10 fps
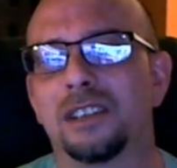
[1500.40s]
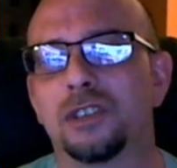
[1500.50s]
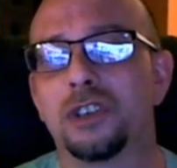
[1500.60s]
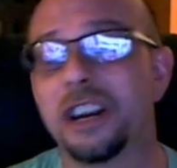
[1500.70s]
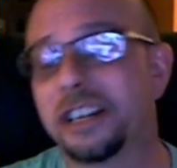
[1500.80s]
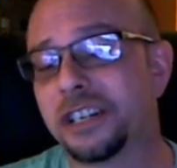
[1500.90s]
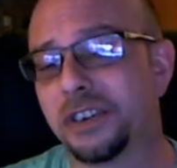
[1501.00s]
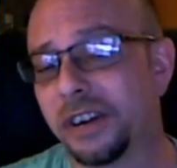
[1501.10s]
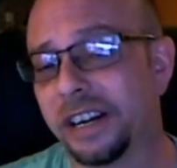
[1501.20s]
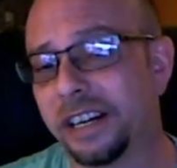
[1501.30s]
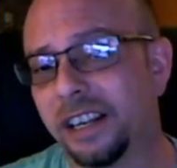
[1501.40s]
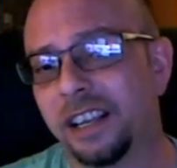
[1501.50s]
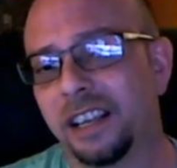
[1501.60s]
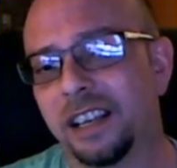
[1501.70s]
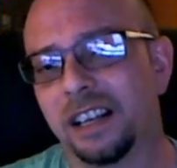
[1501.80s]
trajectory
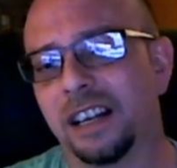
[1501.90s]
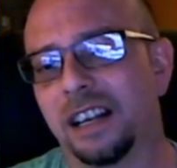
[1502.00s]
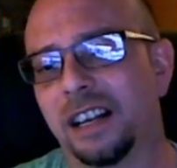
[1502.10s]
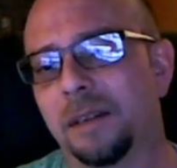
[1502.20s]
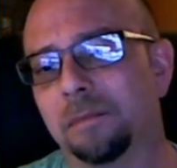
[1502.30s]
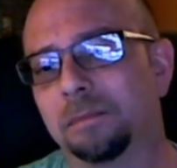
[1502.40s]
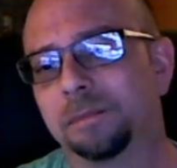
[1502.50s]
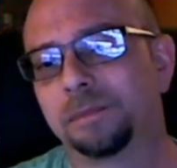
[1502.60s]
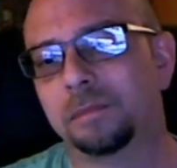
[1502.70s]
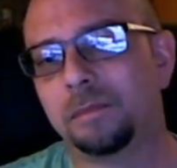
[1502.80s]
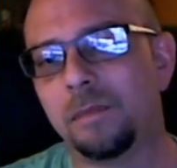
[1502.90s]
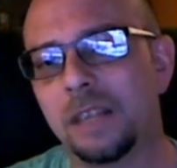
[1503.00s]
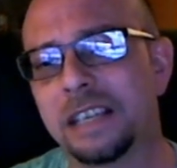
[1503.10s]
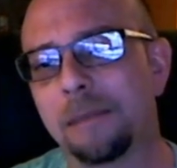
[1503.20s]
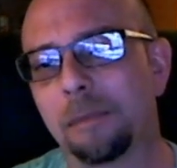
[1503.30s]
um,
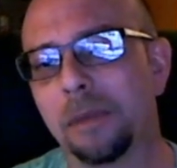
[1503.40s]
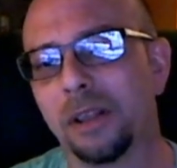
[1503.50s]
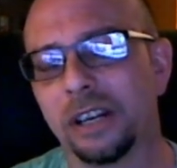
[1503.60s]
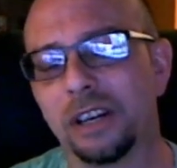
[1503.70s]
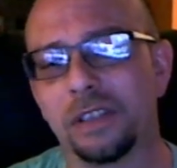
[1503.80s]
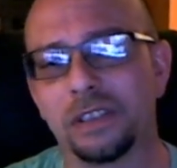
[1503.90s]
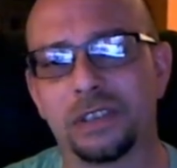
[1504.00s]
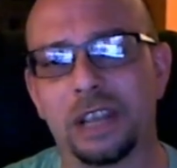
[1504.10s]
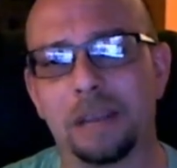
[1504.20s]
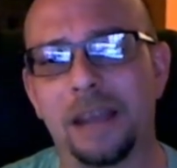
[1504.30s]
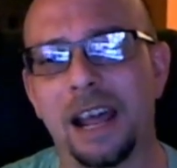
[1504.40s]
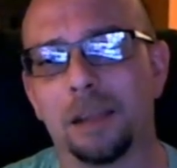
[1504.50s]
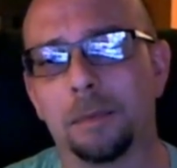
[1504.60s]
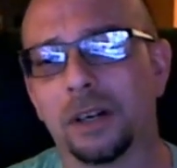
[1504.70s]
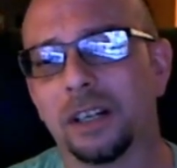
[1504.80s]
capability on the same
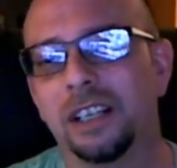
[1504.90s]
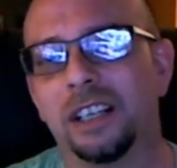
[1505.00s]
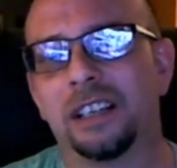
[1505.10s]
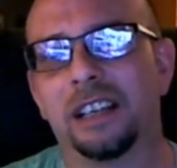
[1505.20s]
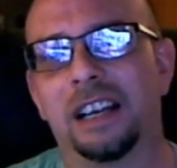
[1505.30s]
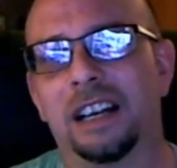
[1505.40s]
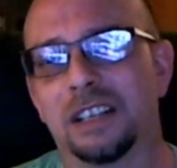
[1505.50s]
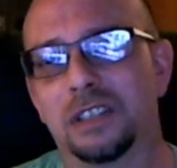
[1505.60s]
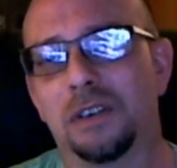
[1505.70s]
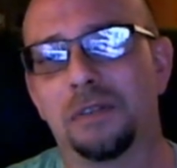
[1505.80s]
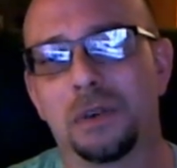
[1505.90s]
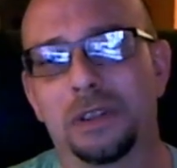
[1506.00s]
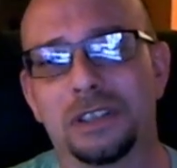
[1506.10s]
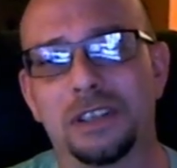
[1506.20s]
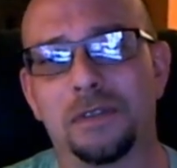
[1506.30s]
caliber, uh, so forth
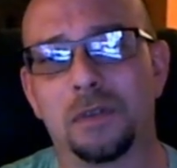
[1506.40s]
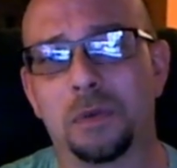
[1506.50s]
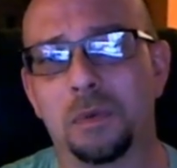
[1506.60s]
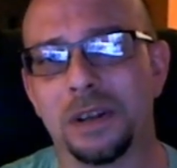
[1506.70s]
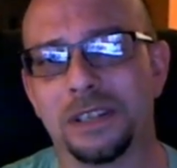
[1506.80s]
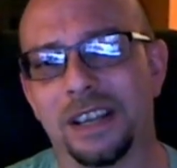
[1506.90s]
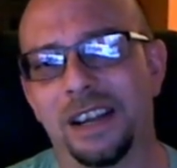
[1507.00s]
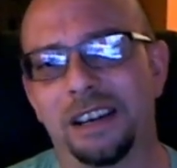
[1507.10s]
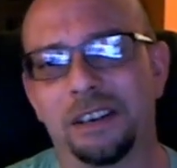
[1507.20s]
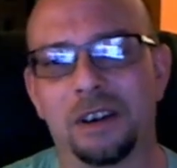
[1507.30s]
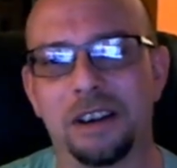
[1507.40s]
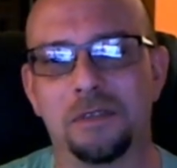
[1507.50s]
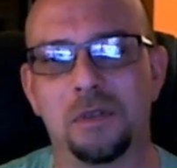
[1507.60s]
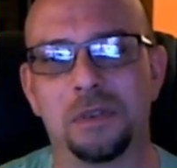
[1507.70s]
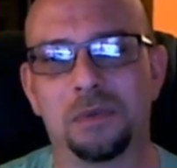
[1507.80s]
and so forth. One's a hunting
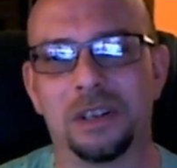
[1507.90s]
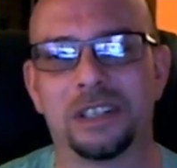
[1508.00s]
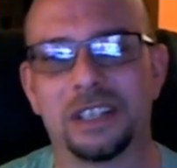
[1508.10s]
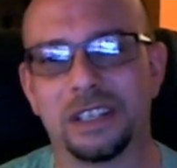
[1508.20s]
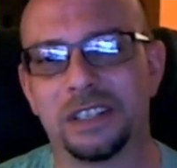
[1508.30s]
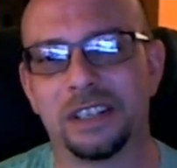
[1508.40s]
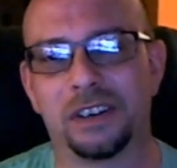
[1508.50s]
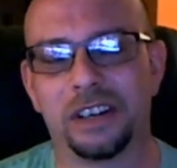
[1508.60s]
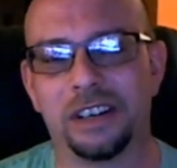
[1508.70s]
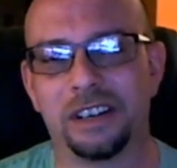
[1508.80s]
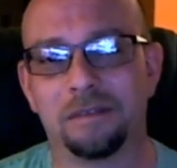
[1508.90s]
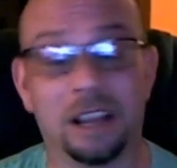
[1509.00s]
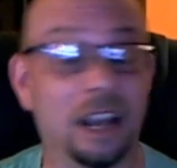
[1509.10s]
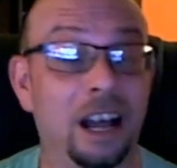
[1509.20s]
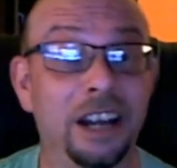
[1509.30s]
rifle and one's considered
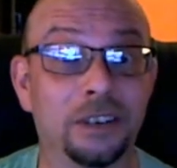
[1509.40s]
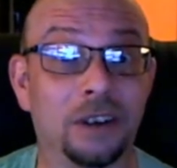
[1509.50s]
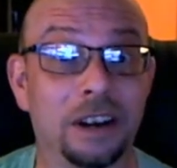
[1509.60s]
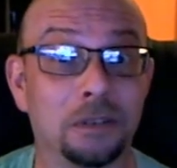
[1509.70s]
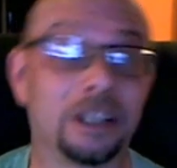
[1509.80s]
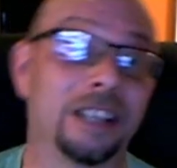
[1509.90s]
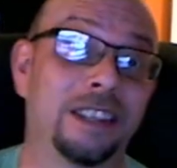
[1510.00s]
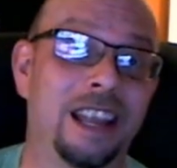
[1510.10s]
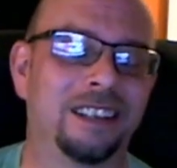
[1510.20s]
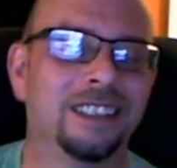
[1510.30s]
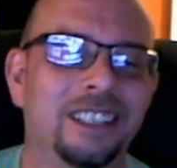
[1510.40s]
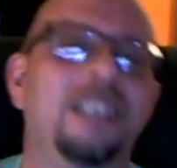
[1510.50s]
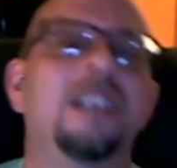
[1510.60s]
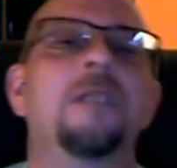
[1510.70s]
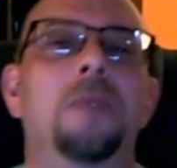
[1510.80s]
a hunting rifle. Get that
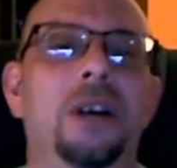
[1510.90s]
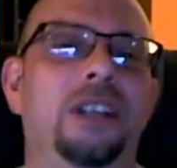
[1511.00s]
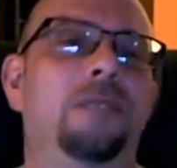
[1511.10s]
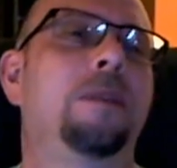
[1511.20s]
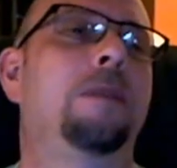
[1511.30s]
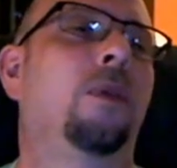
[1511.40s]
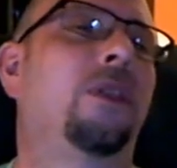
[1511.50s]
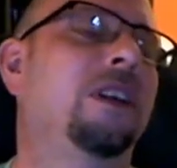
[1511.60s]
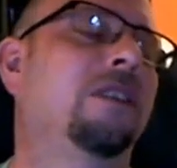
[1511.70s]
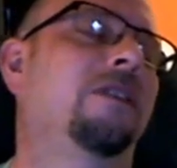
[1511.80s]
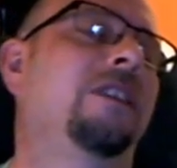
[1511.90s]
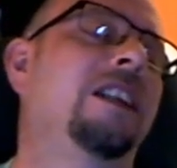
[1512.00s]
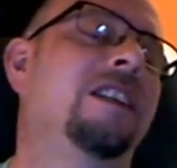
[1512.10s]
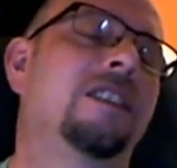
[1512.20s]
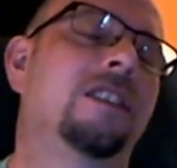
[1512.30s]
but people think of it
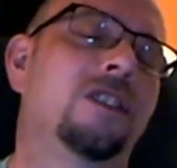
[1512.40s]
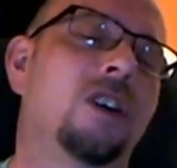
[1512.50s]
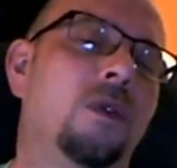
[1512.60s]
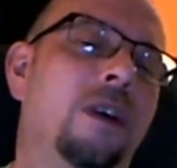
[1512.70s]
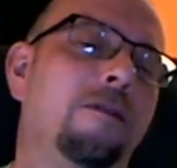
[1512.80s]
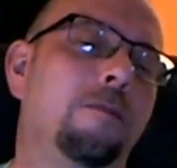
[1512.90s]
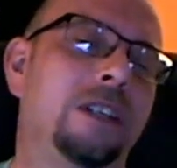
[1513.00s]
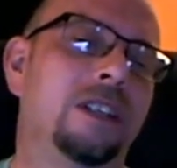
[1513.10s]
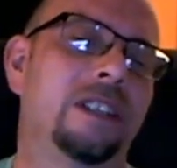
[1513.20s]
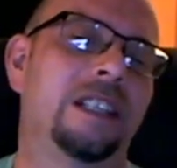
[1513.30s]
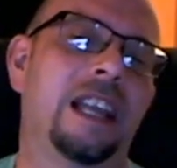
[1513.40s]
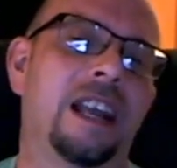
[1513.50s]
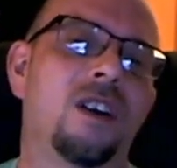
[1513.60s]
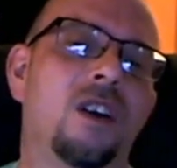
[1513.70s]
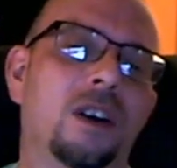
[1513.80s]
as an assault rifle because of the
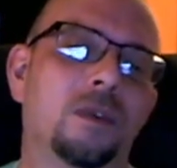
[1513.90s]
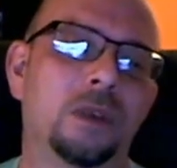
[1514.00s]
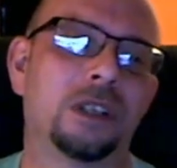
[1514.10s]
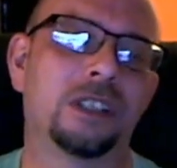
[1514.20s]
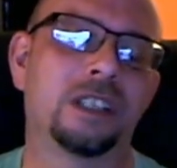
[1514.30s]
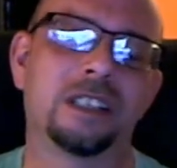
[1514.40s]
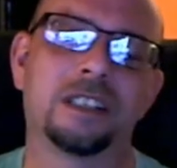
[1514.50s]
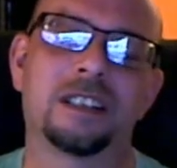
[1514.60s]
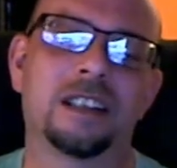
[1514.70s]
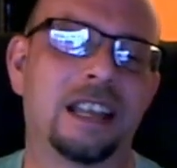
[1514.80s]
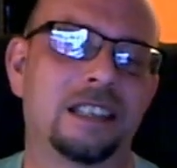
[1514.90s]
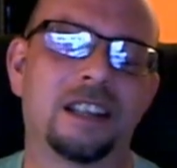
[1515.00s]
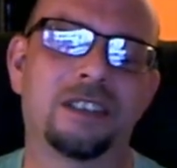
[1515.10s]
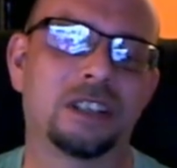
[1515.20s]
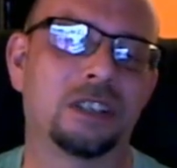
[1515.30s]
AR, which is has
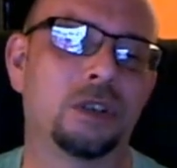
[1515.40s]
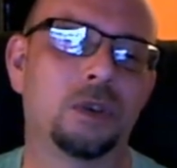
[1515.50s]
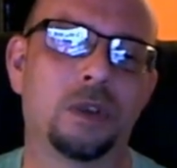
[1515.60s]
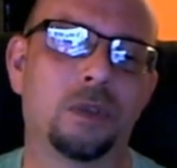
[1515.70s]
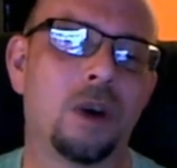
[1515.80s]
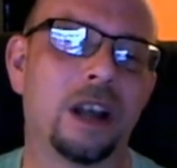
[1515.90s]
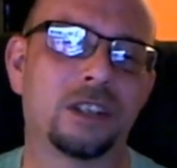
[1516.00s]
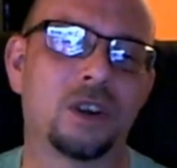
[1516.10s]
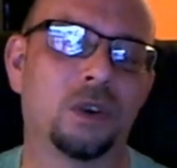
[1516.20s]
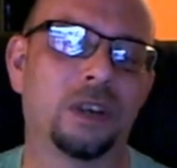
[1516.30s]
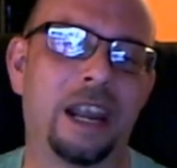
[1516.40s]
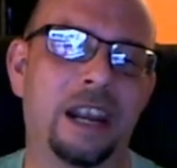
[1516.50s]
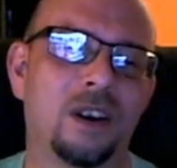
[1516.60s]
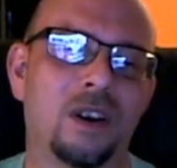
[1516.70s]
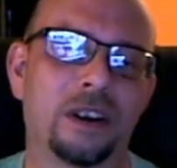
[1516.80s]
nothing to do with why it's called
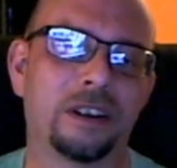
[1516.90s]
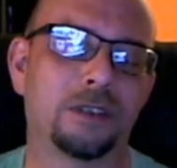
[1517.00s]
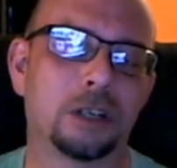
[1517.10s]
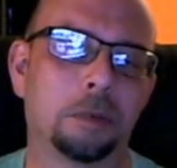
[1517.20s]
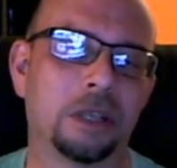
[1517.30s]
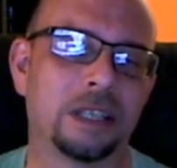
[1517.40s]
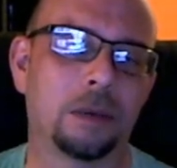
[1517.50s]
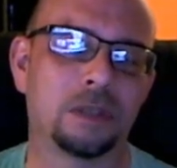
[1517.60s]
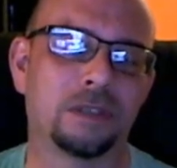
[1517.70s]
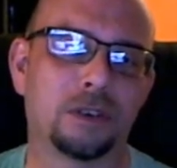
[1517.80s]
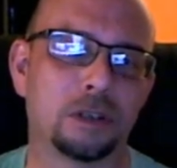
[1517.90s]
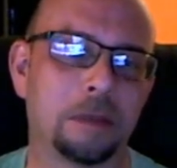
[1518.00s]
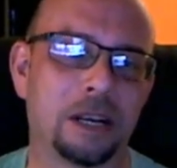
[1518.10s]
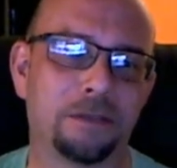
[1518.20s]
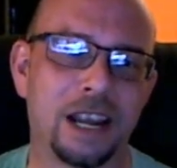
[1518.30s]
AR in the first place. That was the first
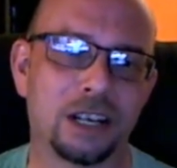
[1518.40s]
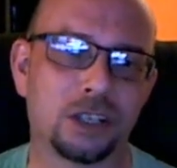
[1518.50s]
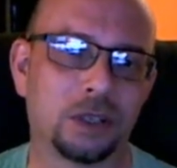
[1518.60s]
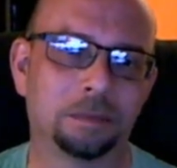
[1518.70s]
manufacturer,